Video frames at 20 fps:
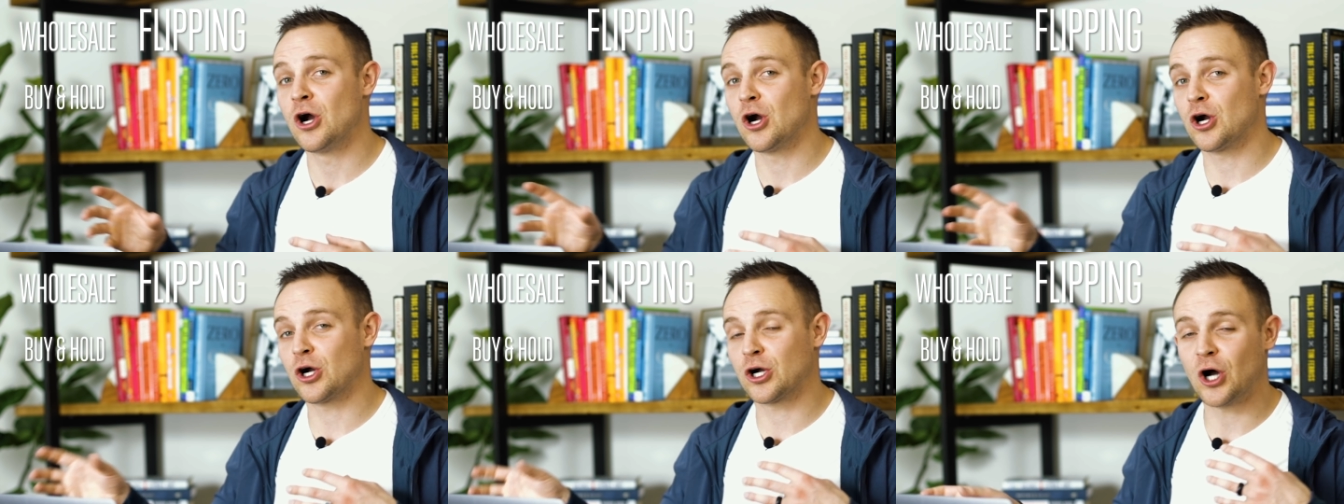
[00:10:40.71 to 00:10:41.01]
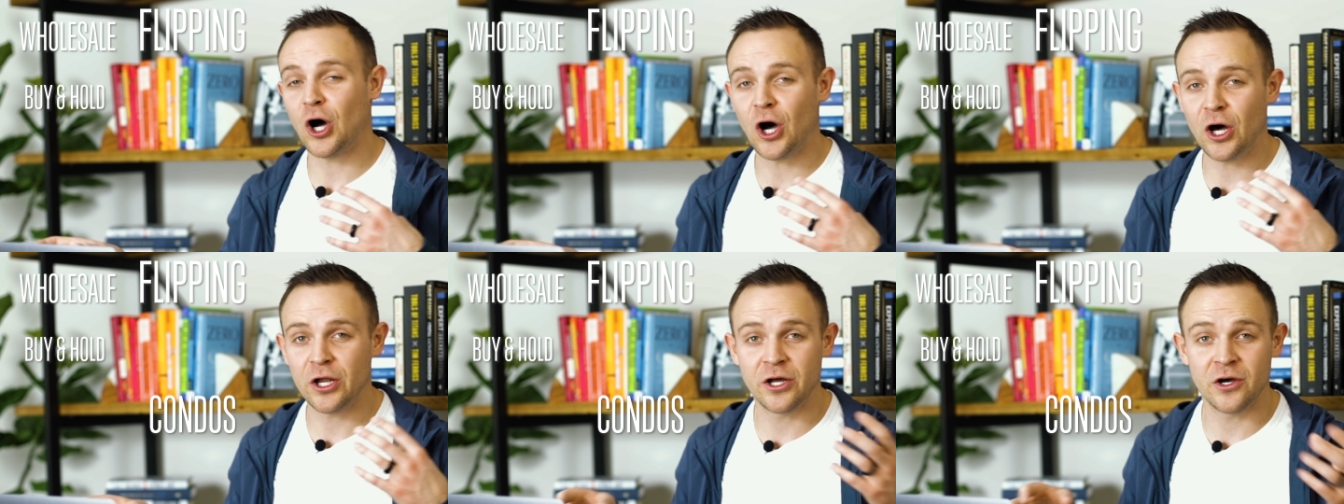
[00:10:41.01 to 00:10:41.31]
or
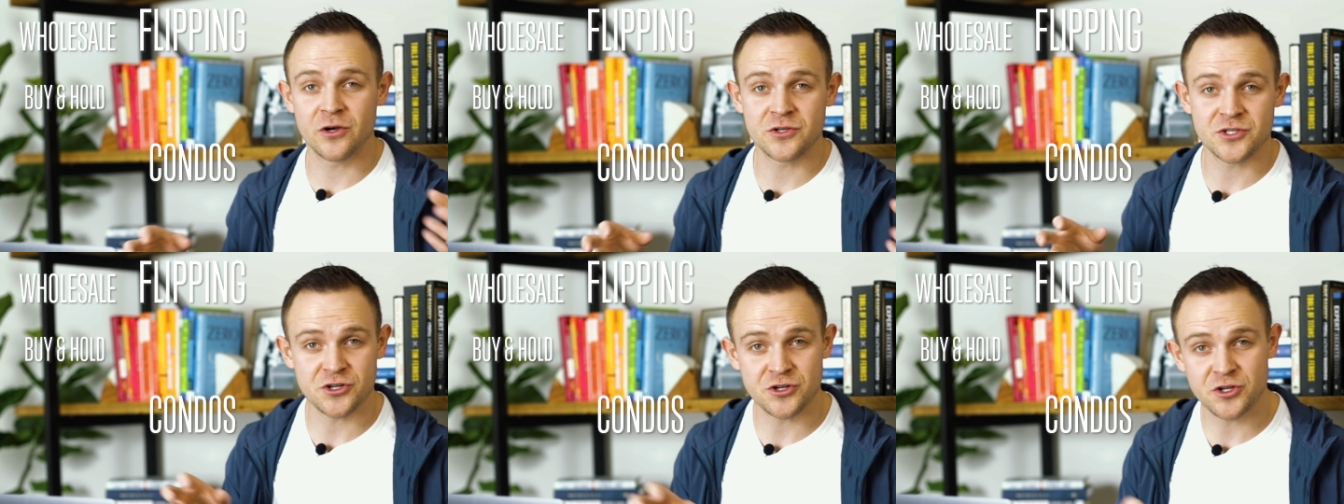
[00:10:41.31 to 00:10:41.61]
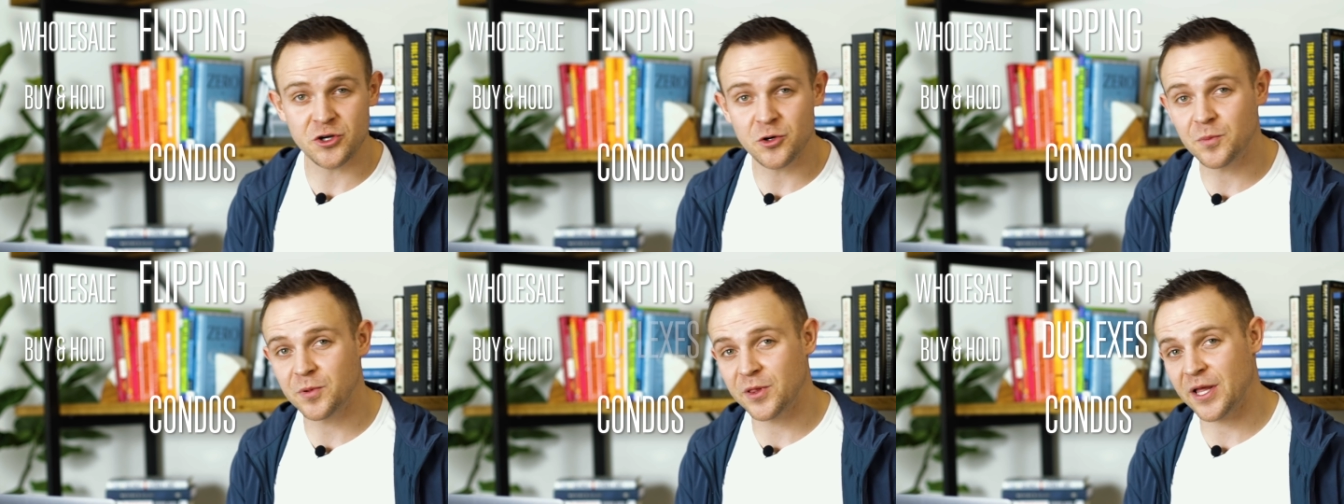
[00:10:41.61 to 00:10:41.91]
condos or
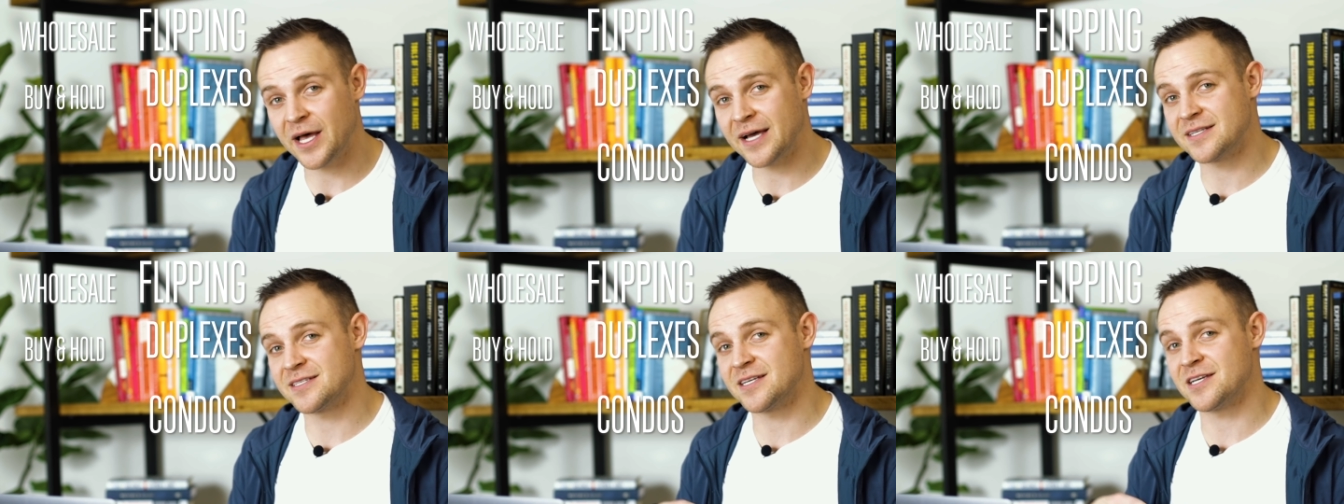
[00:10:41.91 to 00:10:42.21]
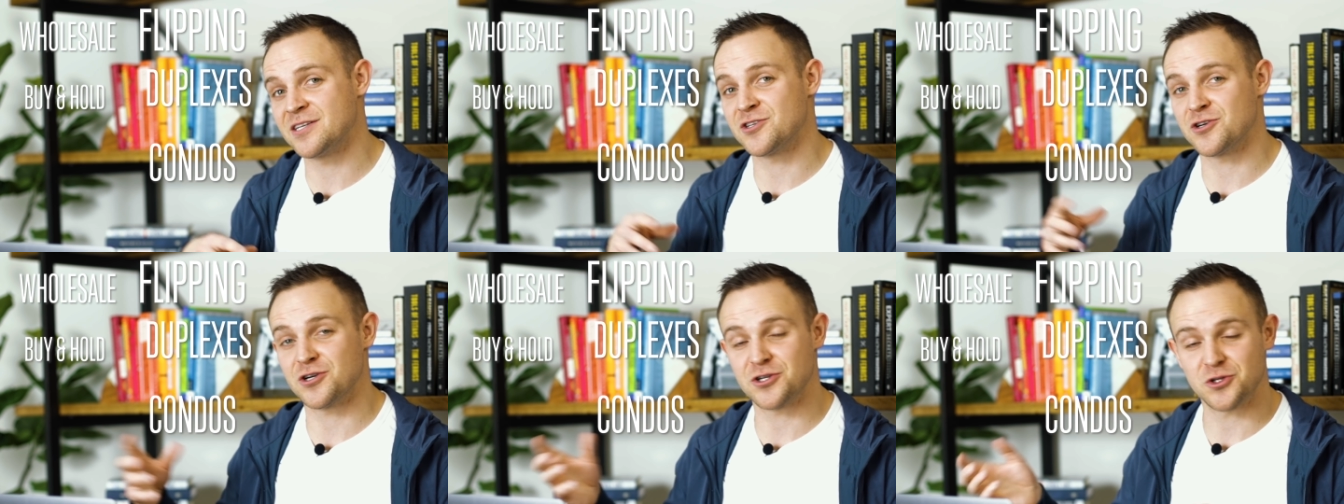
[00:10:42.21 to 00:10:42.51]

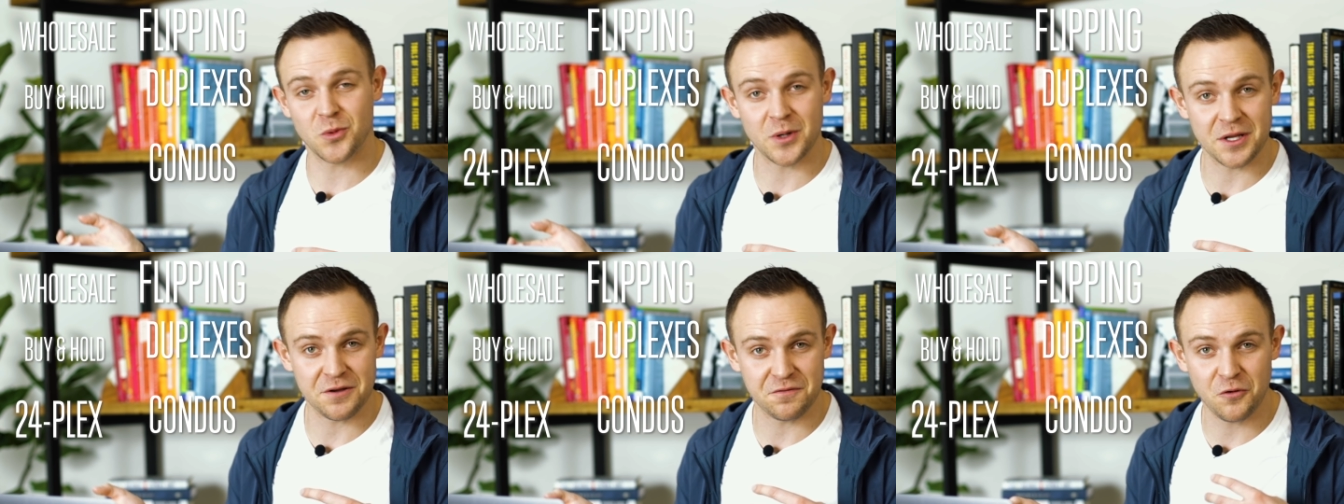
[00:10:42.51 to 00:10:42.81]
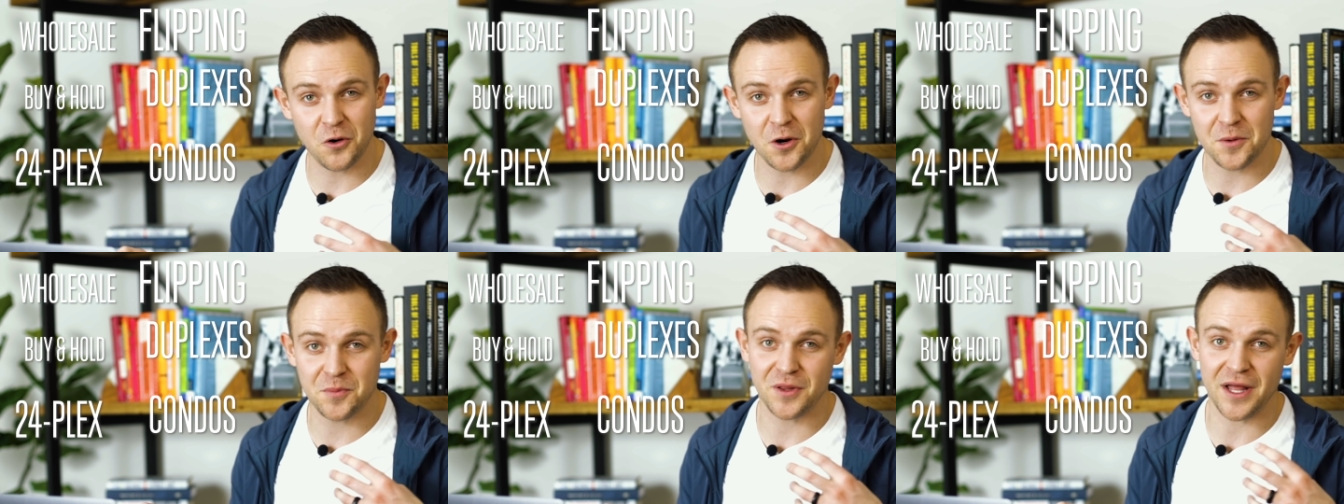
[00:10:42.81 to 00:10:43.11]
duplexes or
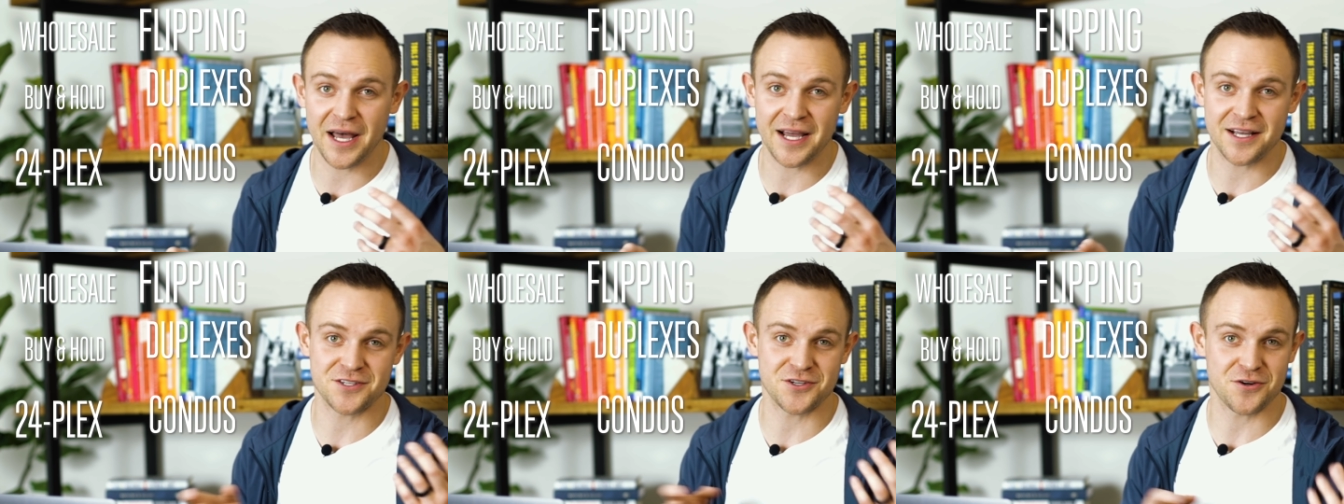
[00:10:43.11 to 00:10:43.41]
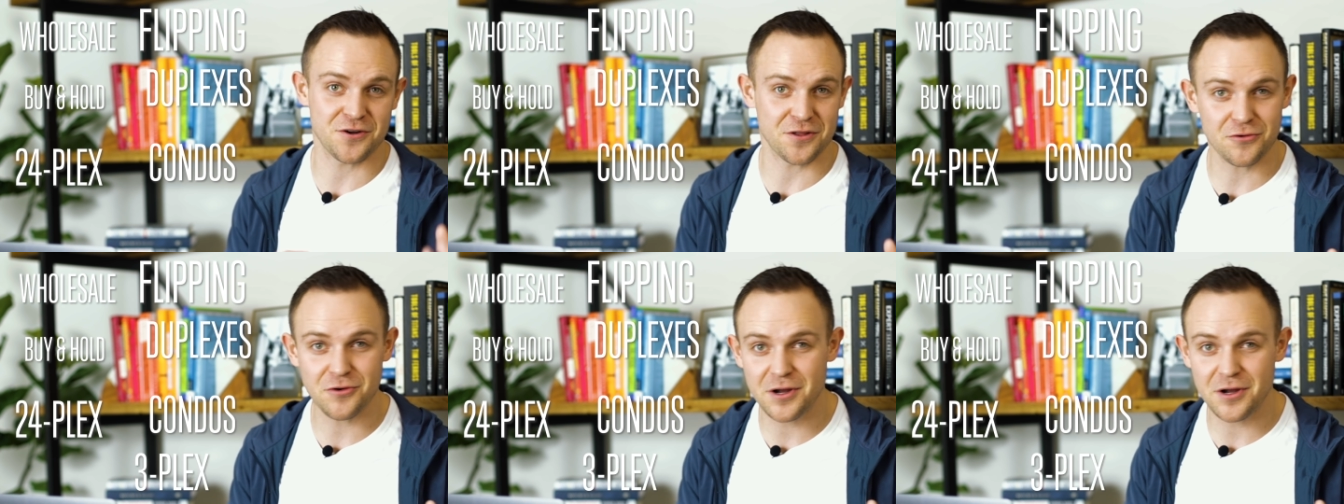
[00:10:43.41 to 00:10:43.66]
24plex or